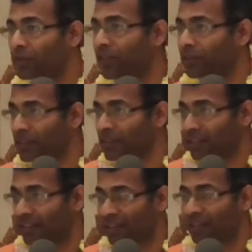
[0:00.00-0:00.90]
Parokshvad
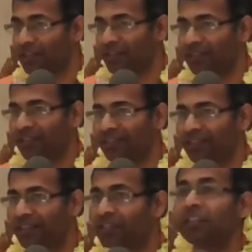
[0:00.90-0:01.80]
means
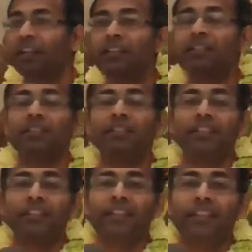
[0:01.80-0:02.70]
intelligence. Krishna likes.
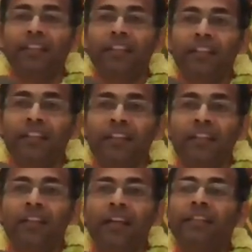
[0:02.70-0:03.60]

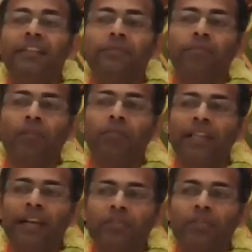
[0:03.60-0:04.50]
And
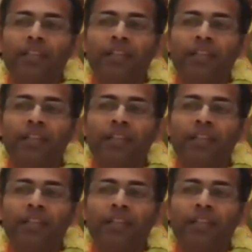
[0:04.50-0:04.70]
Prabhupada